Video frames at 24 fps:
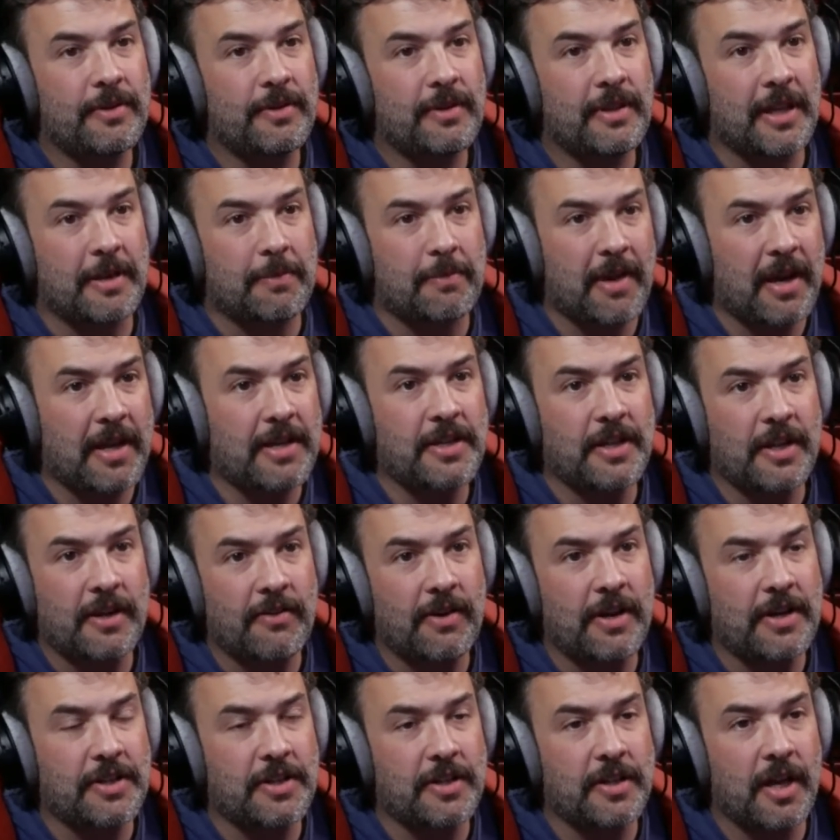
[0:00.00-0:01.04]
like my
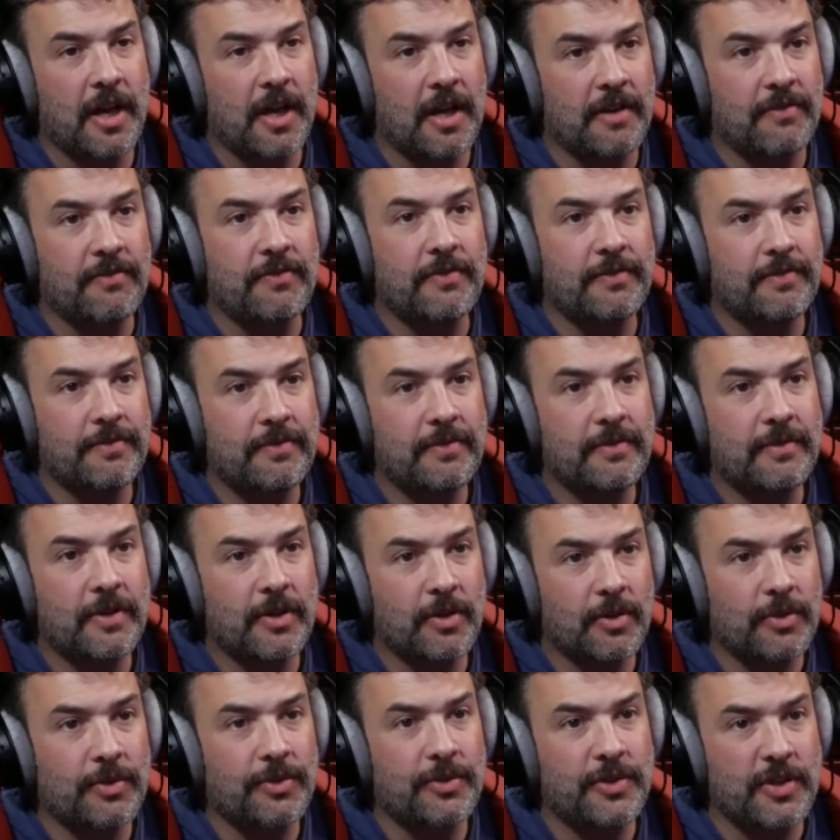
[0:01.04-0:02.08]
generation of
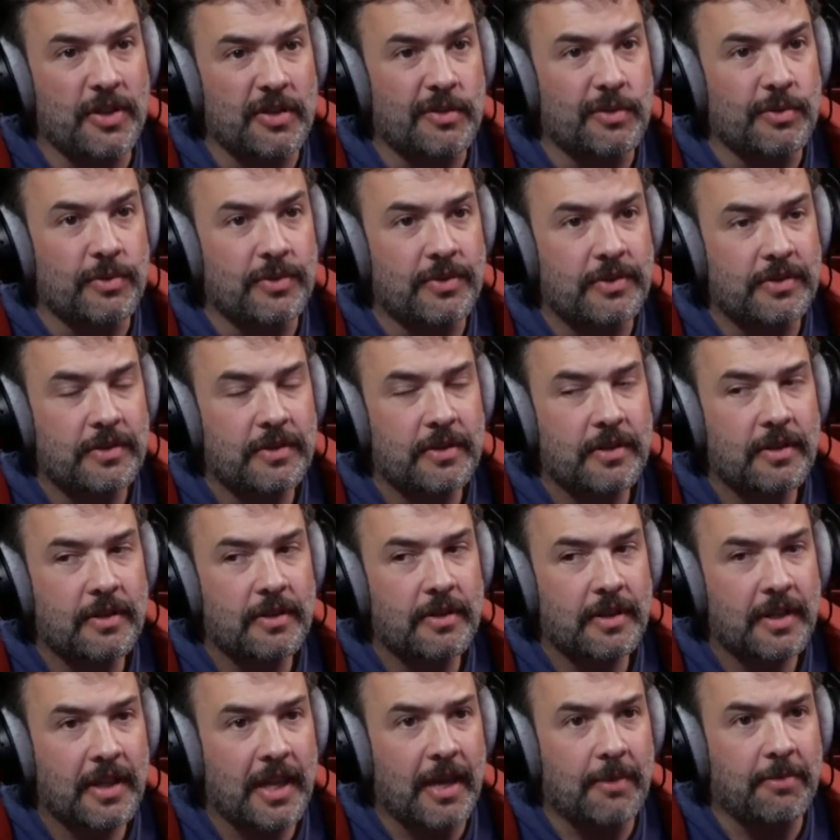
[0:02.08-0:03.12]
old dudes,
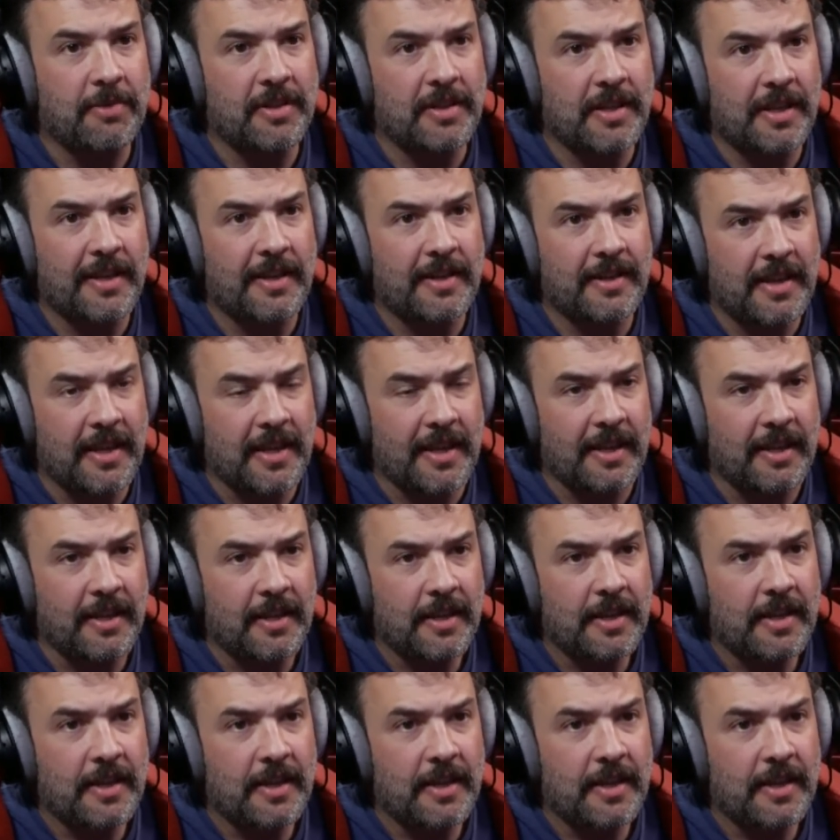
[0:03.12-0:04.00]
came to D&D